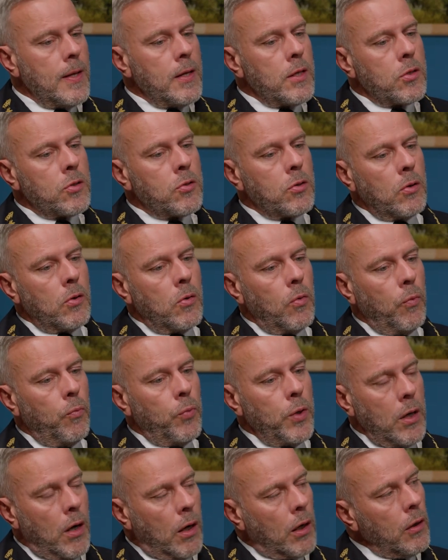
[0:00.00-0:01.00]
So
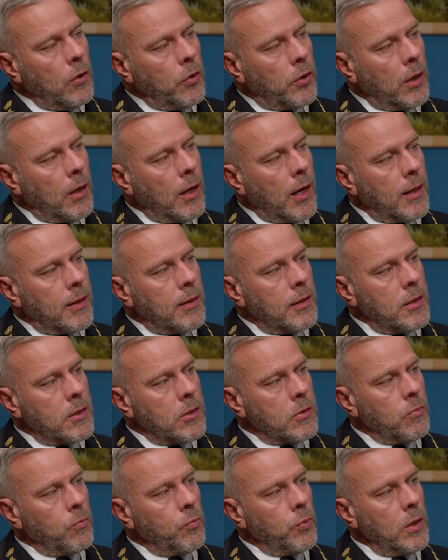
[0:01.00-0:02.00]
we are looking at
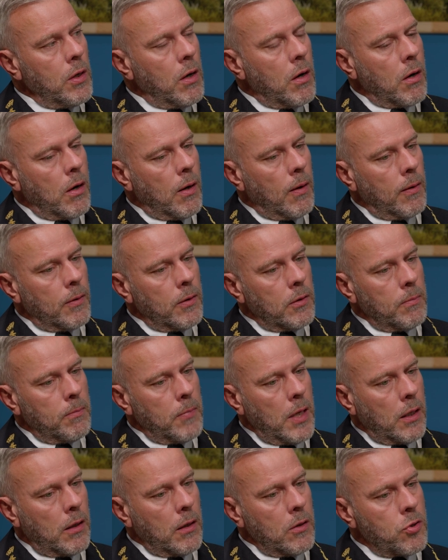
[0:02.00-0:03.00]
this. We are
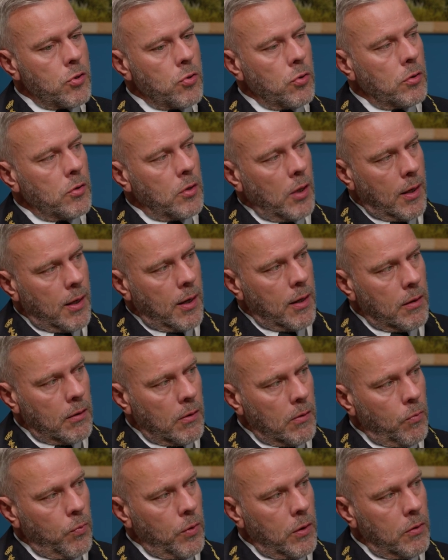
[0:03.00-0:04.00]
making sure
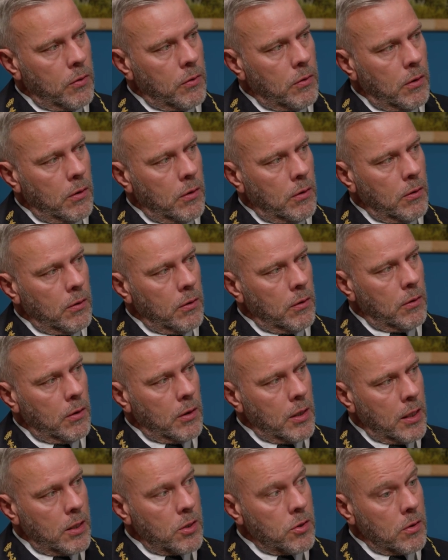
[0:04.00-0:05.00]
together with the, the
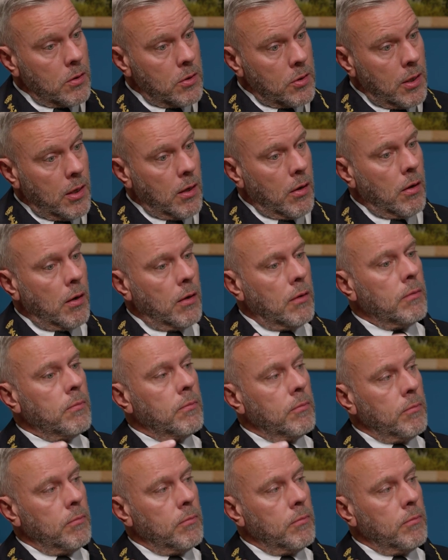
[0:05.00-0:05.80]
nations that are